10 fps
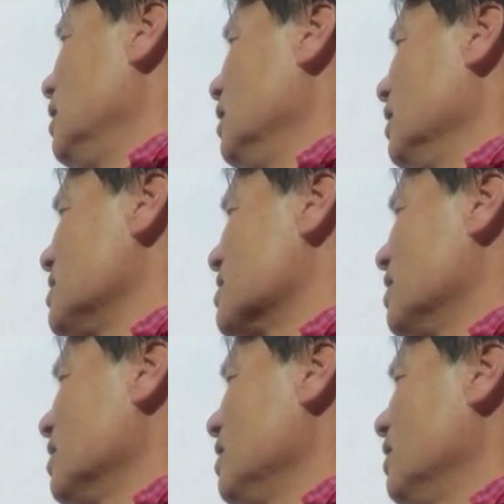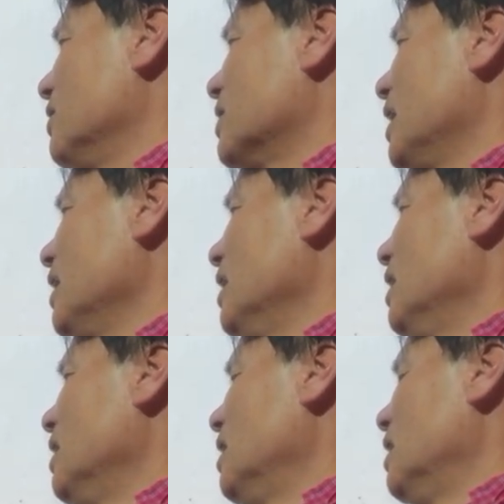All right, started it. Okay.
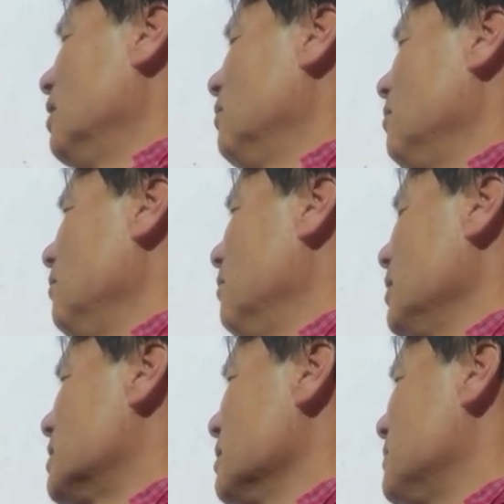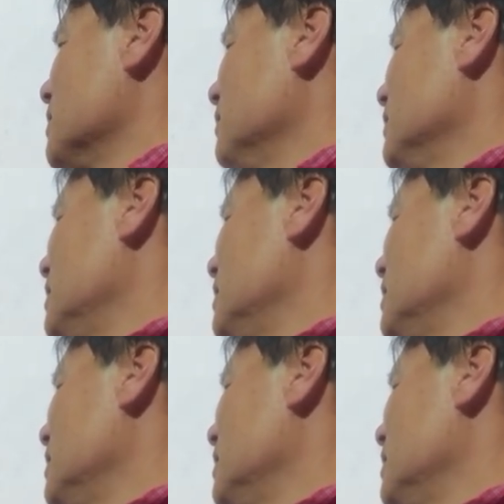What's observed,